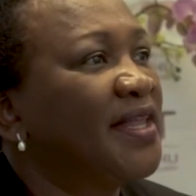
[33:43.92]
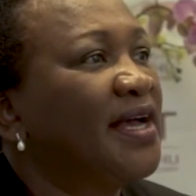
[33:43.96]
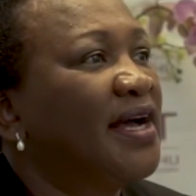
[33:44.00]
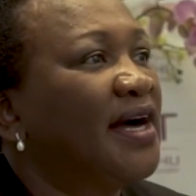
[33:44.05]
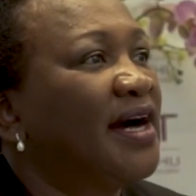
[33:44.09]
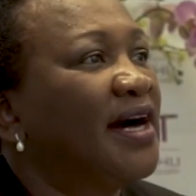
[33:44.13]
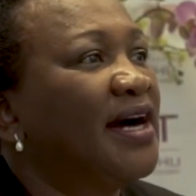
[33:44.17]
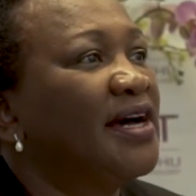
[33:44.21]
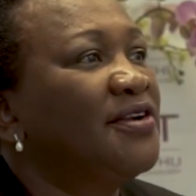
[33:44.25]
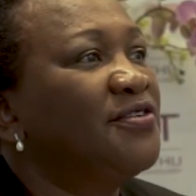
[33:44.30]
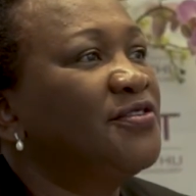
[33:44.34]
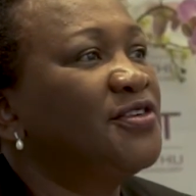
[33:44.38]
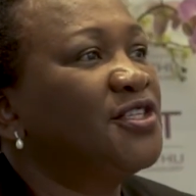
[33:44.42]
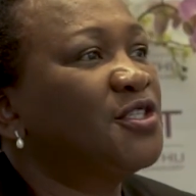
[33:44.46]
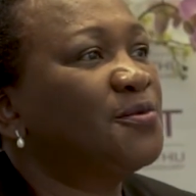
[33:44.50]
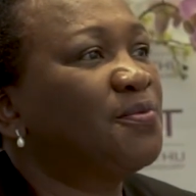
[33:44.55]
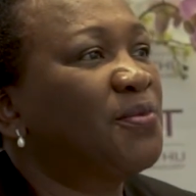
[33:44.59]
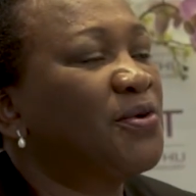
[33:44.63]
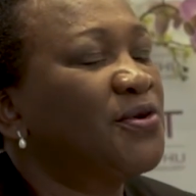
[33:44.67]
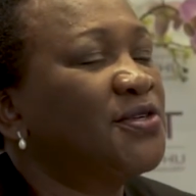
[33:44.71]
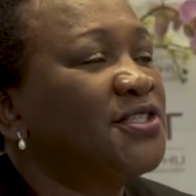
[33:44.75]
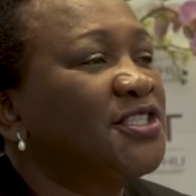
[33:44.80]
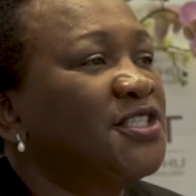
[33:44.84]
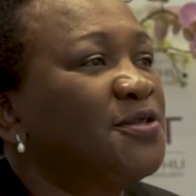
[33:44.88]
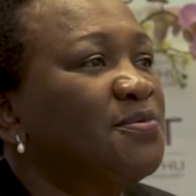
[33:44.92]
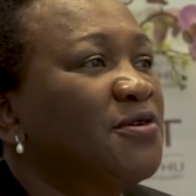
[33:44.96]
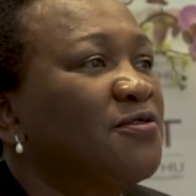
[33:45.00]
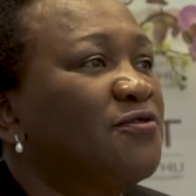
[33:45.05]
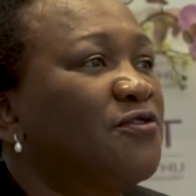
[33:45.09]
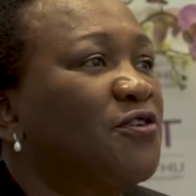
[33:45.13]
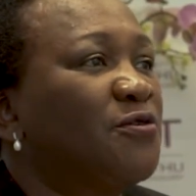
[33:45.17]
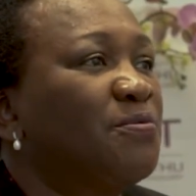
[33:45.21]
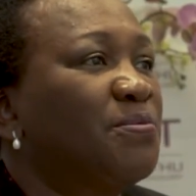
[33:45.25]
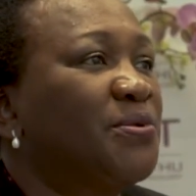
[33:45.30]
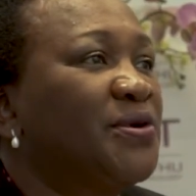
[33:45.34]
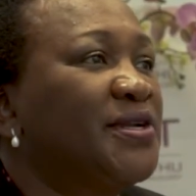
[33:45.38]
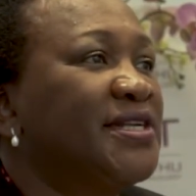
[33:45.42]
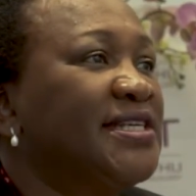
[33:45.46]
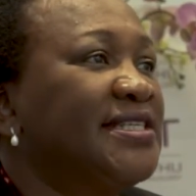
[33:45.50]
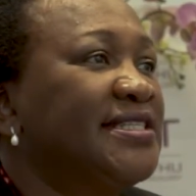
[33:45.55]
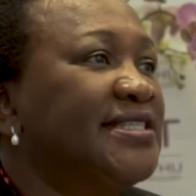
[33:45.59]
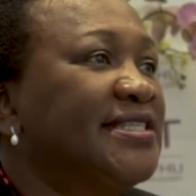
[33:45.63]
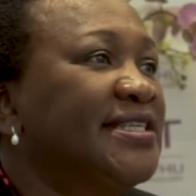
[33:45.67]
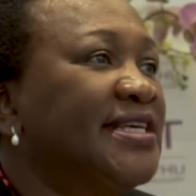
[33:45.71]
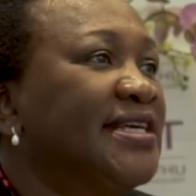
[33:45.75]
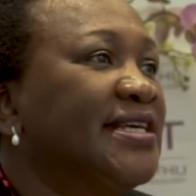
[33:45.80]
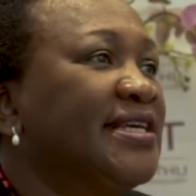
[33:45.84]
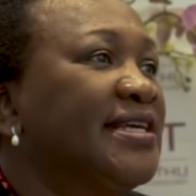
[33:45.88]
and responsible for
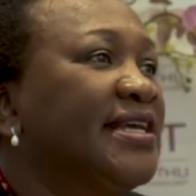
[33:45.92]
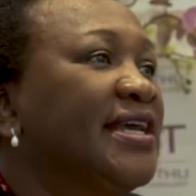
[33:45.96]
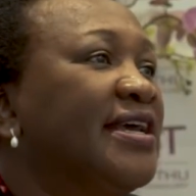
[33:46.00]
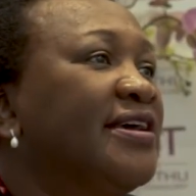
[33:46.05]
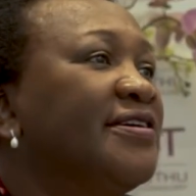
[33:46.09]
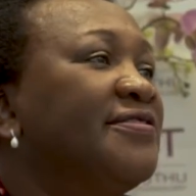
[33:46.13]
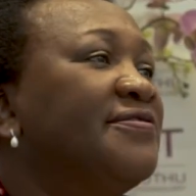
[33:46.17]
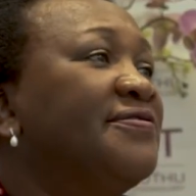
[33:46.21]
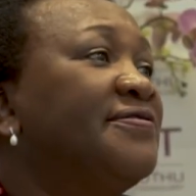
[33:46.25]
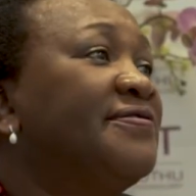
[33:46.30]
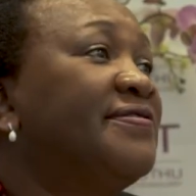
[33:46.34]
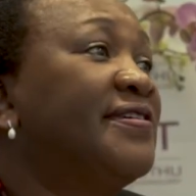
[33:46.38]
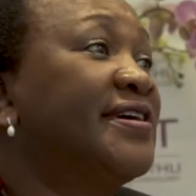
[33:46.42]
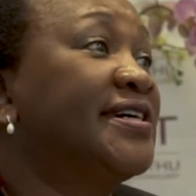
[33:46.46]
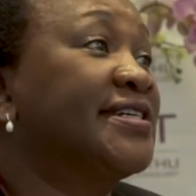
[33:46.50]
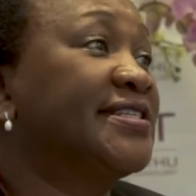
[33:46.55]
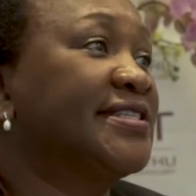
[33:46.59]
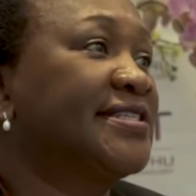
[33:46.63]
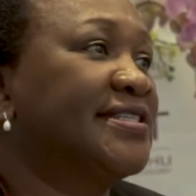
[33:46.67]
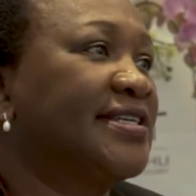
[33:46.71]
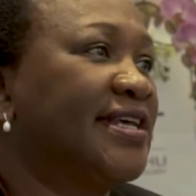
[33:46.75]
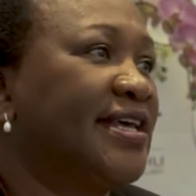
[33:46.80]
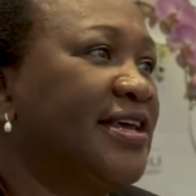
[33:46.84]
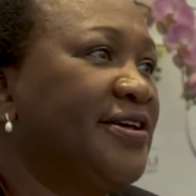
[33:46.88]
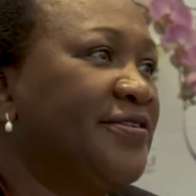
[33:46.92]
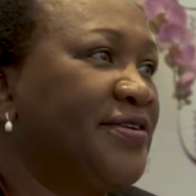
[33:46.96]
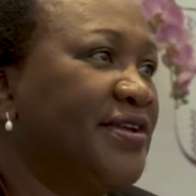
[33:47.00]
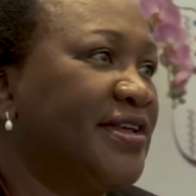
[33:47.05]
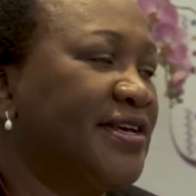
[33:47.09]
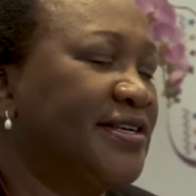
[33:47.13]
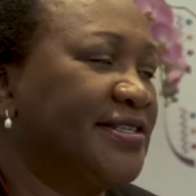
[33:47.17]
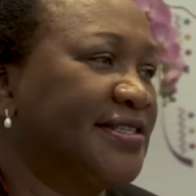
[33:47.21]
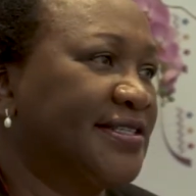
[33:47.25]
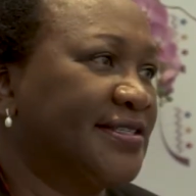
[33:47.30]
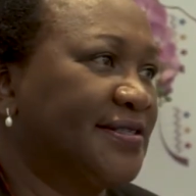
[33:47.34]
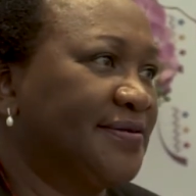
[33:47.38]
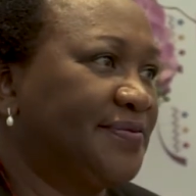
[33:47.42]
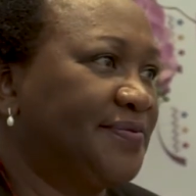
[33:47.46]
policing vast areas.